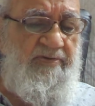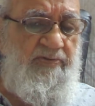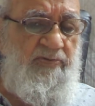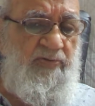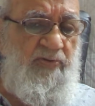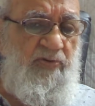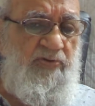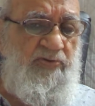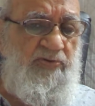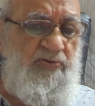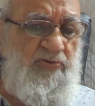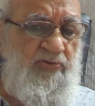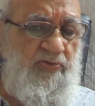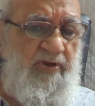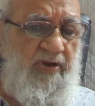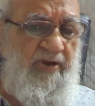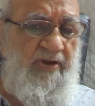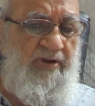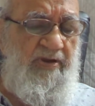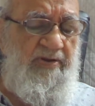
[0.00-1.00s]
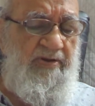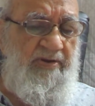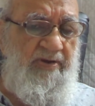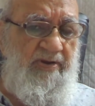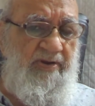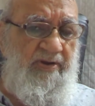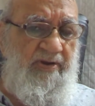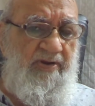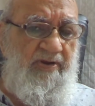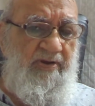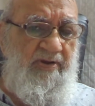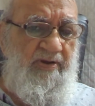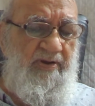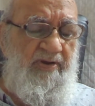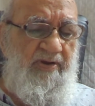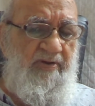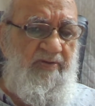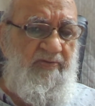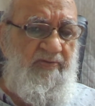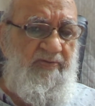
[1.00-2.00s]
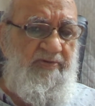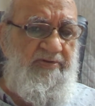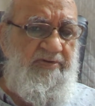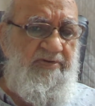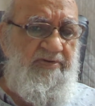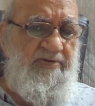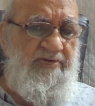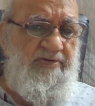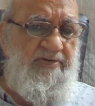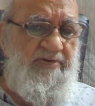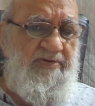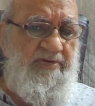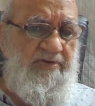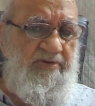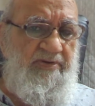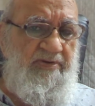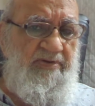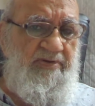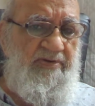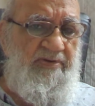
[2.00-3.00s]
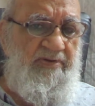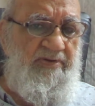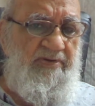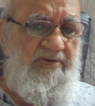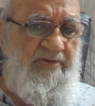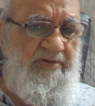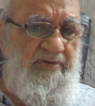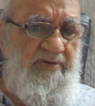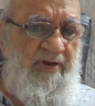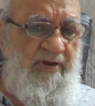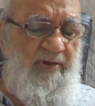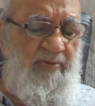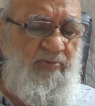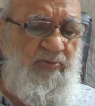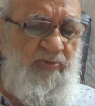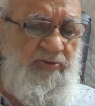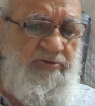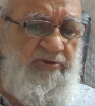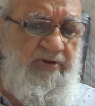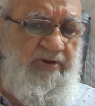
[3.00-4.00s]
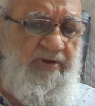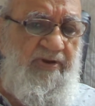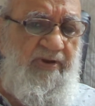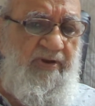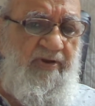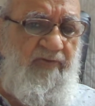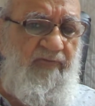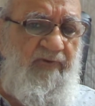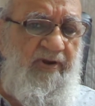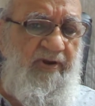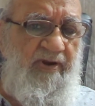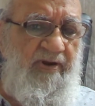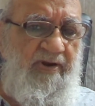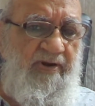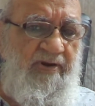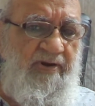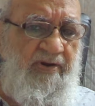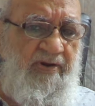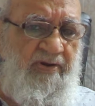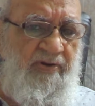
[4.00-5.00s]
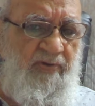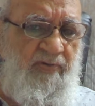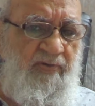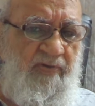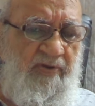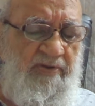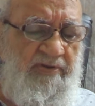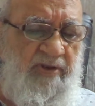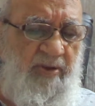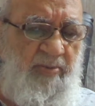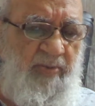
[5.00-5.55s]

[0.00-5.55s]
those surah which are mostly revealed in during the